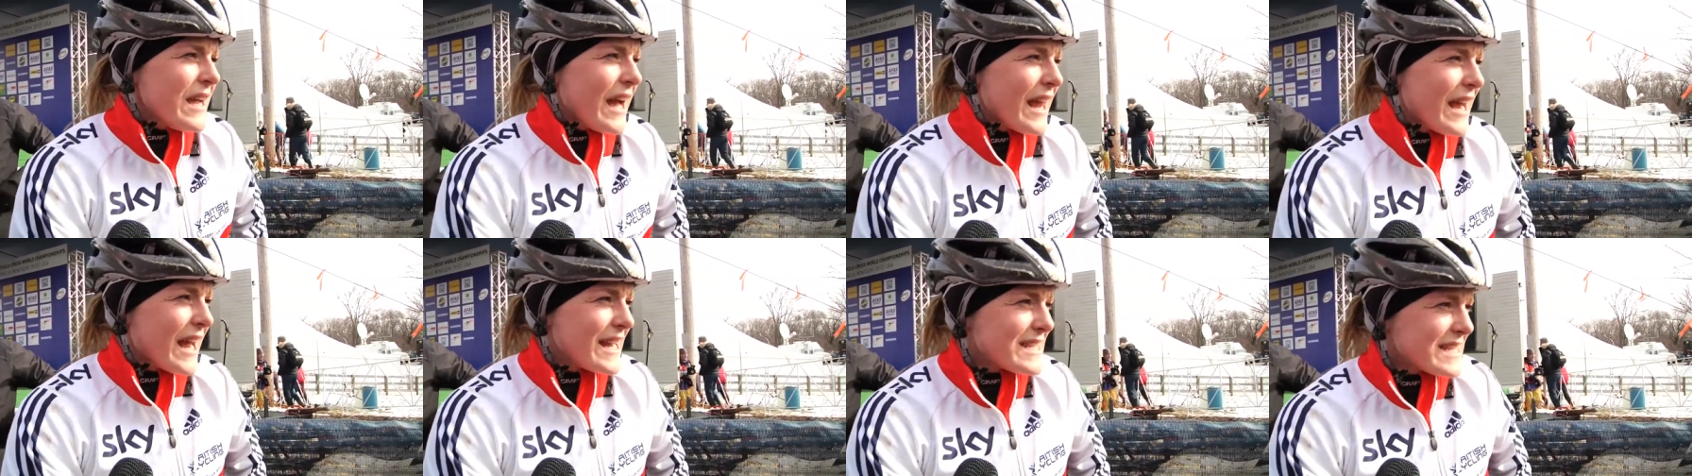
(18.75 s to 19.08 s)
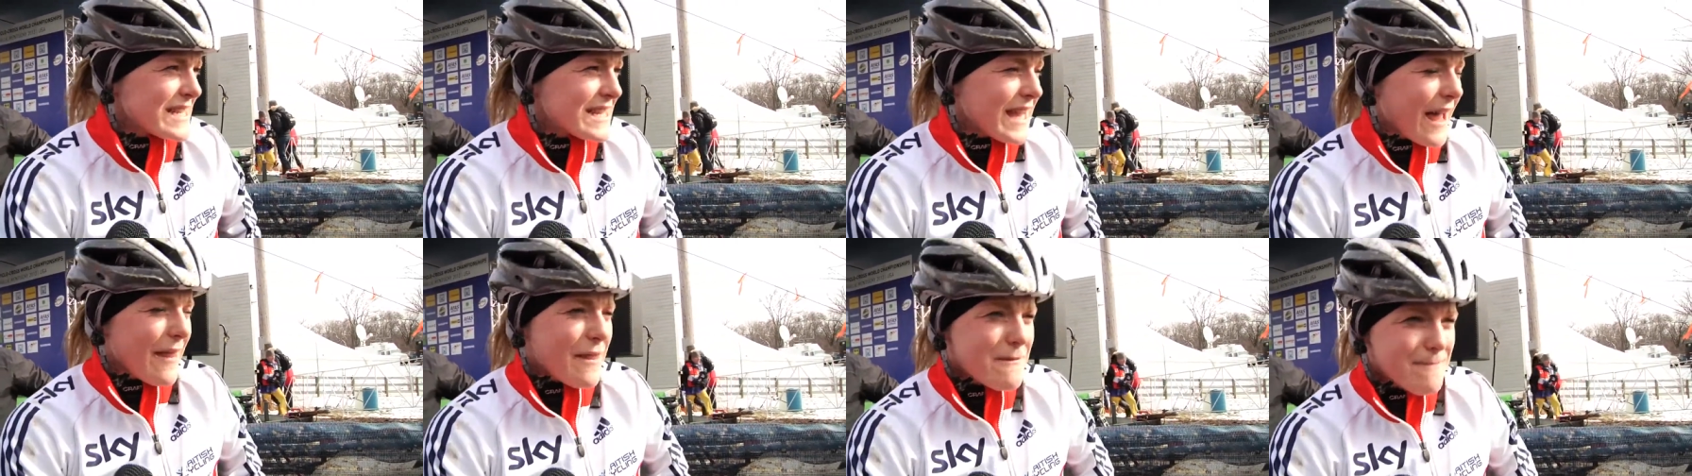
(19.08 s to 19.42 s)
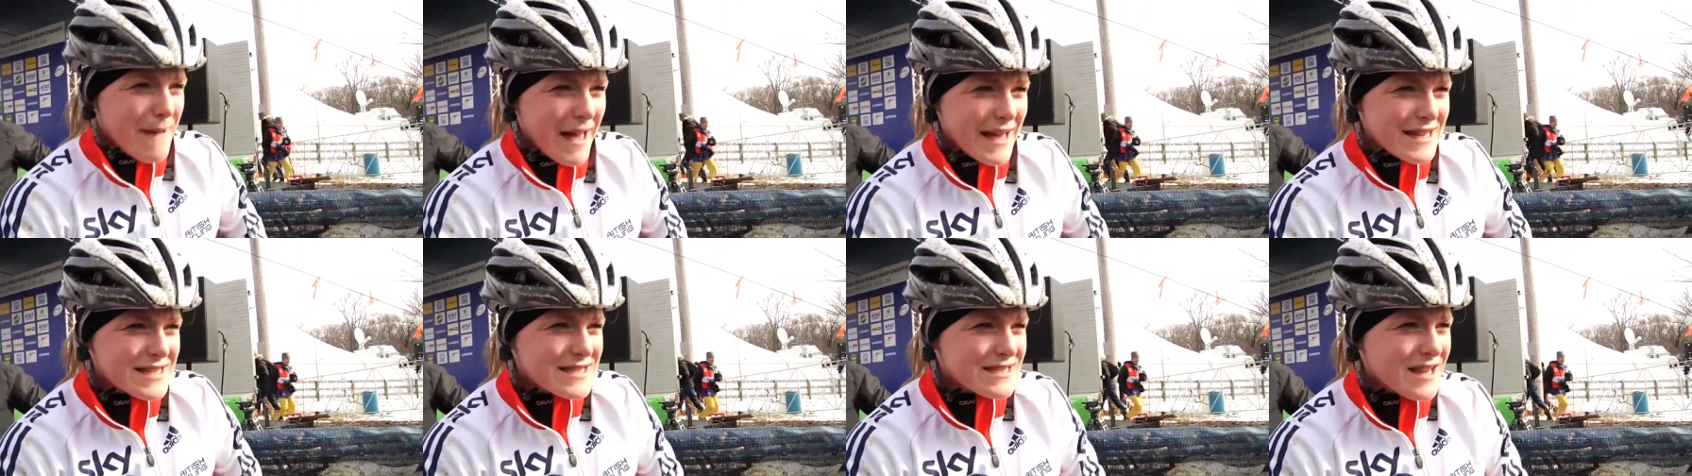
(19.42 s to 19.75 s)
And I didn't get
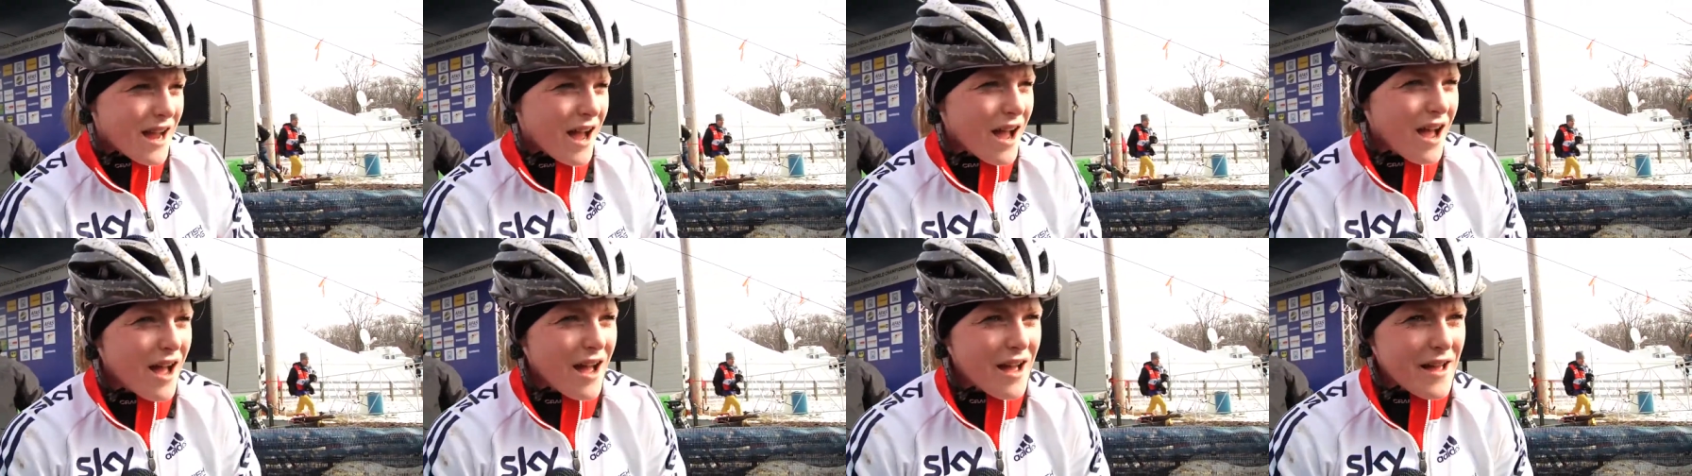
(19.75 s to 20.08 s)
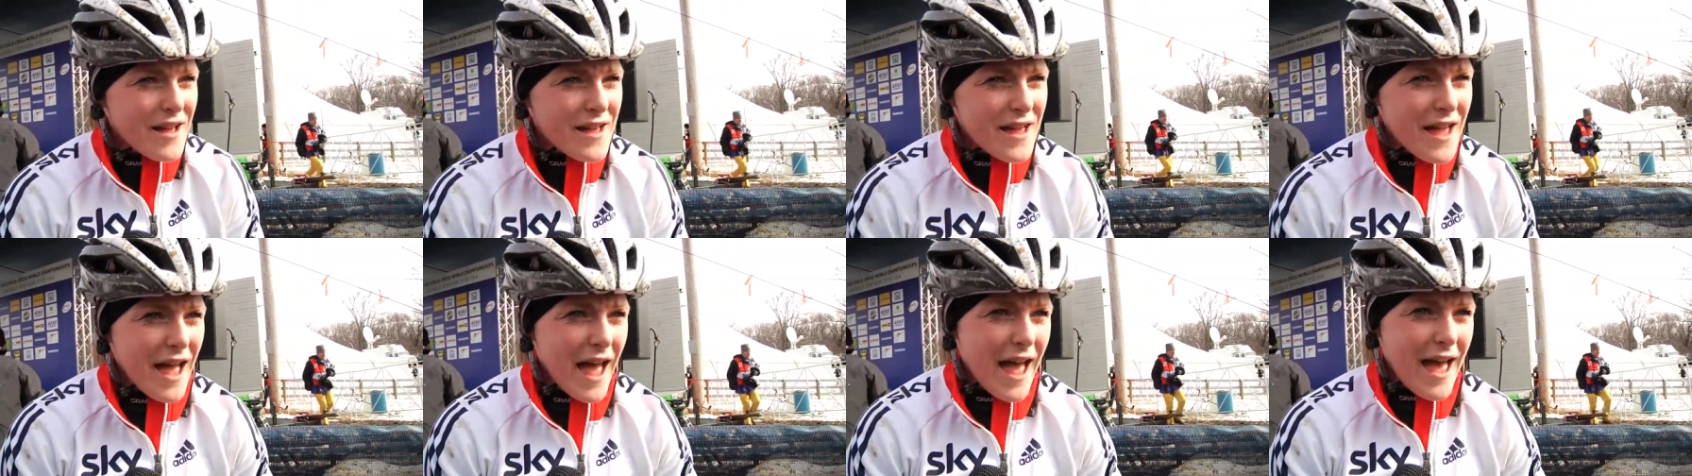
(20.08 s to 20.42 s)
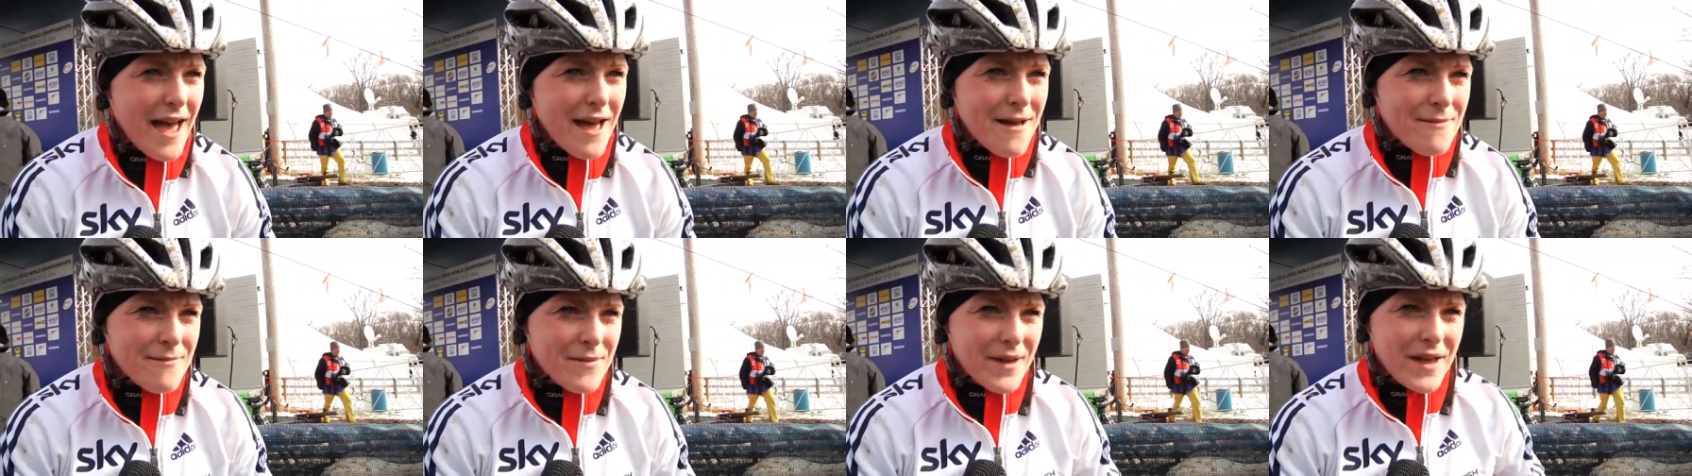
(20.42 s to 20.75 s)
the best start.
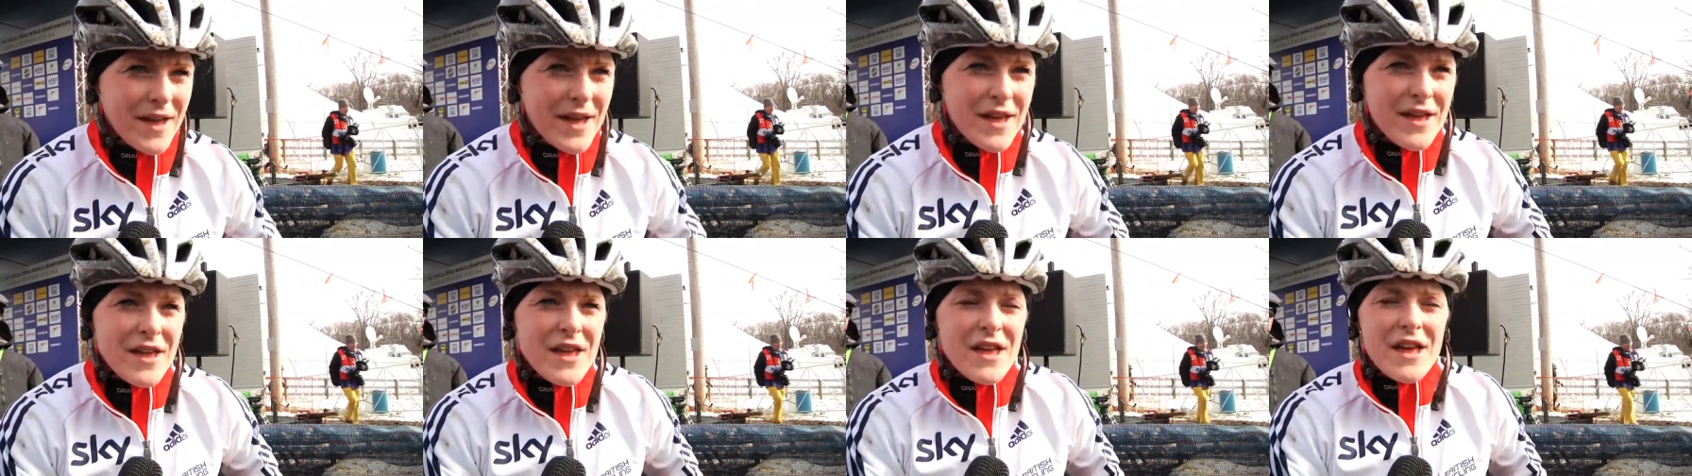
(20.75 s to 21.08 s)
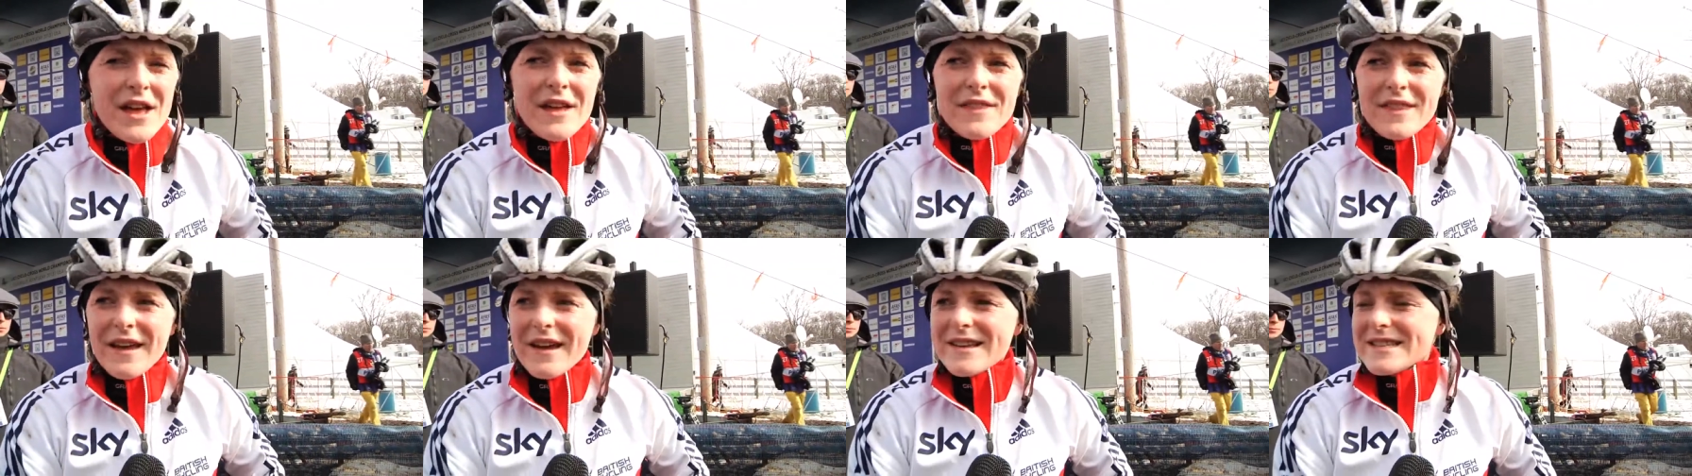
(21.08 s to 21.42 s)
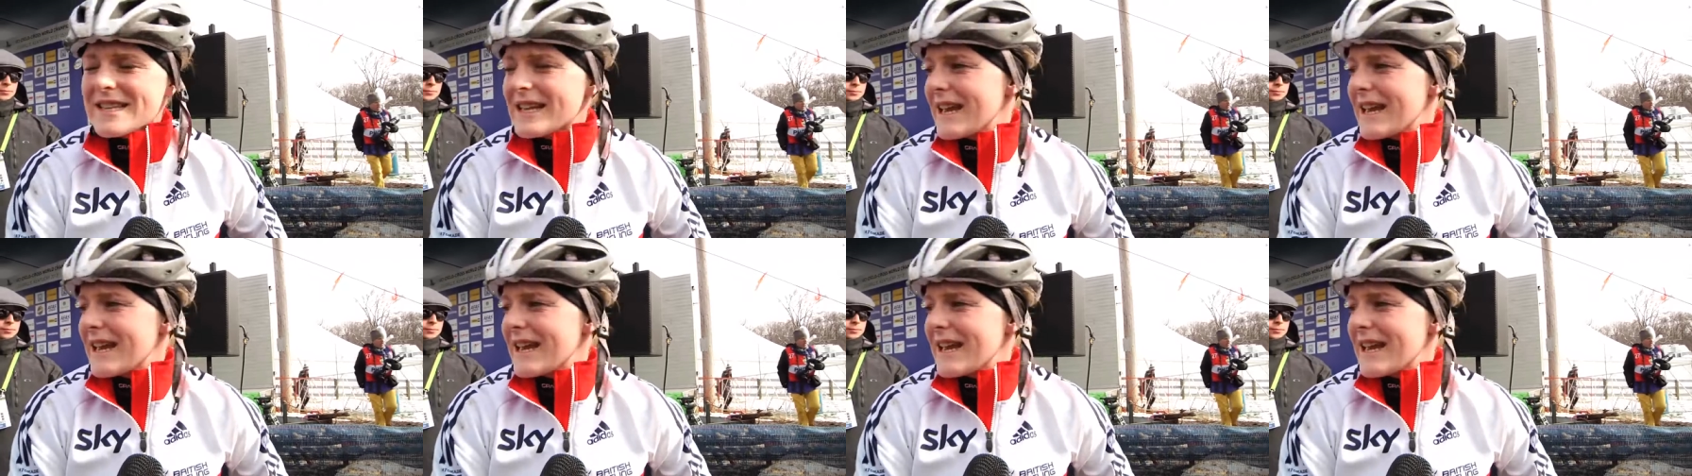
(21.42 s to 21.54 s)
There